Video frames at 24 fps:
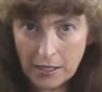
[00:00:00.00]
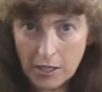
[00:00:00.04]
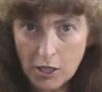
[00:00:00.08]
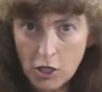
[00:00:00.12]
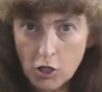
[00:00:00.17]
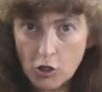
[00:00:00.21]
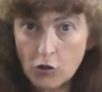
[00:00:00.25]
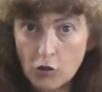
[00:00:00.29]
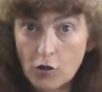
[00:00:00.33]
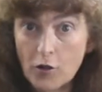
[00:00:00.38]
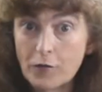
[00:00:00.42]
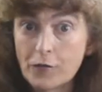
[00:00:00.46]

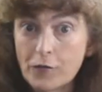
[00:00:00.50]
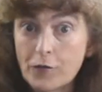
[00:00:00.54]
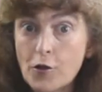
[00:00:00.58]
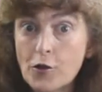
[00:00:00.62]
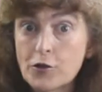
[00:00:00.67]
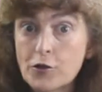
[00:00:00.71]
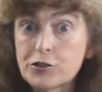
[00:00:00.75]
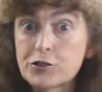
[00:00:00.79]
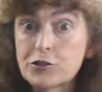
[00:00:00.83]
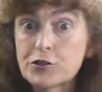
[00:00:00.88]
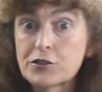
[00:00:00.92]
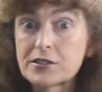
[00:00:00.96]
refers
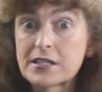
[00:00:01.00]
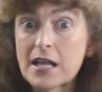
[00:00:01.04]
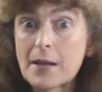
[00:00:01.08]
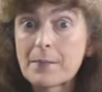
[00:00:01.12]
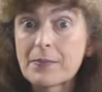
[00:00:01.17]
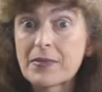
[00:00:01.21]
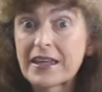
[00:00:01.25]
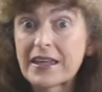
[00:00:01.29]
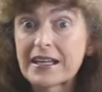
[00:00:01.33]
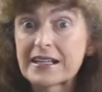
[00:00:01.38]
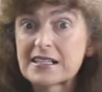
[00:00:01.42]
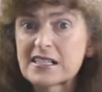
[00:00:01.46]
to
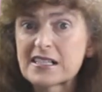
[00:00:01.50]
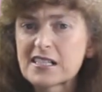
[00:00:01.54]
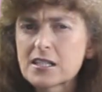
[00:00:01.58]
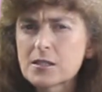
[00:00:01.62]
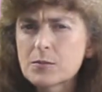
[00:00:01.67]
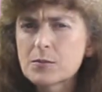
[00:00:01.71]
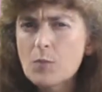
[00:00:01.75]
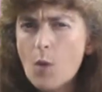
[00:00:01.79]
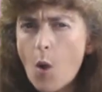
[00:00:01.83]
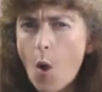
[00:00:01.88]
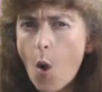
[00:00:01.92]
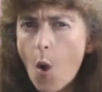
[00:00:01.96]
something
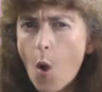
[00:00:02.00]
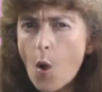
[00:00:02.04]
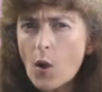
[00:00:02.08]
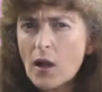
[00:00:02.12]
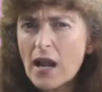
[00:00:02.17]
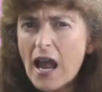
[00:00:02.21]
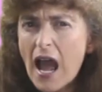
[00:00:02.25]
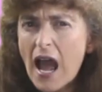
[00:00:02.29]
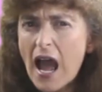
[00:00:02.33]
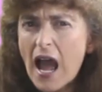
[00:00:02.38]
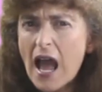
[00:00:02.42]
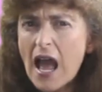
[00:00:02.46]

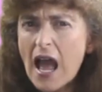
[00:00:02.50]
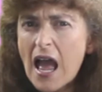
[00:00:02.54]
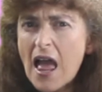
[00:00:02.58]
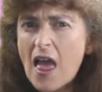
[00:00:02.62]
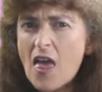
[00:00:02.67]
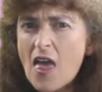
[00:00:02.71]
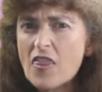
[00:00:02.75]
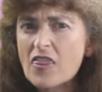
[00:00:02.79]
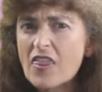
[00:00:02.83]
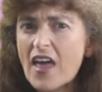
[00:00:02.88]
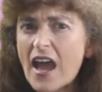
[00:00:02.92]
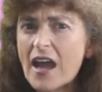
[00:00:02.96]
smaller
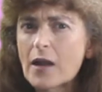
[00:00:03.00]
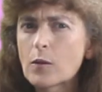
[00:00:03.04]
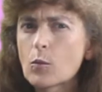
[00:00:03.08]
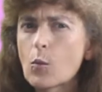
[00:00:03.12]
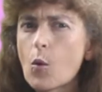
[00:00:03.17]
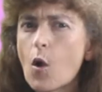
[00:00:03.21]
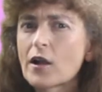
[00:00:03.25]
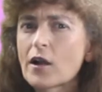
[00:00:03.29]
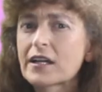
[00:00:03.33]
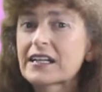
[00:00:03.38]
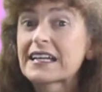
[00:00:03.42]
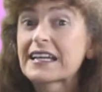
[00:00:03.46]
than what
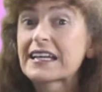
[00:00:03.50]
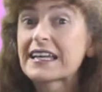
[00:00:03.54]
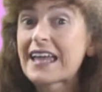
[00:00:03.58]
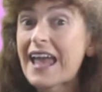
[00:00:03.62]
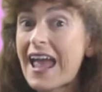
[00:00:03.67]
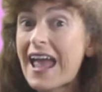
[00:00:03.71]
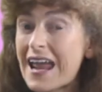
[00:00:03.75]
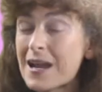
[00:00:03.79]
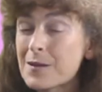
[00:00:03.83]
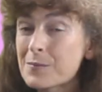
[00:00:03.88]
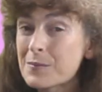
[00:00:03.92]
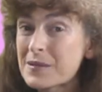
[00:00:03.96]

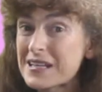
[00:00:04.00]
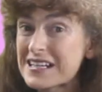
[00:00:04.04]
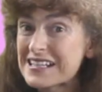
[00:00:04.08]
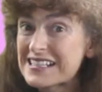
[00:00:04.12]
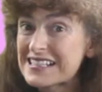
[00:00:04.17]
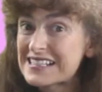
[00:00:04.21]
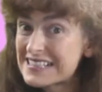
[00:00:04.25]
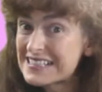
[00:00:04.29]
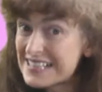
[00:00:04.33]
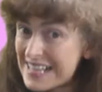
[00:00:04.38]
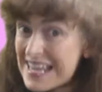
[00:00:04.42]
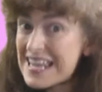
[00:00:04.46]
can be
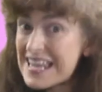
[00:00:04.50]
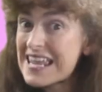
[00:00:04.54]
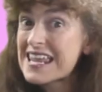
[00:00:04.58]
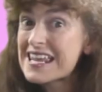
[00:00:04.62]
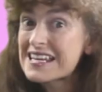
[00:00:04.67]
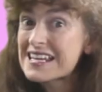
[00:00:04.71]
seen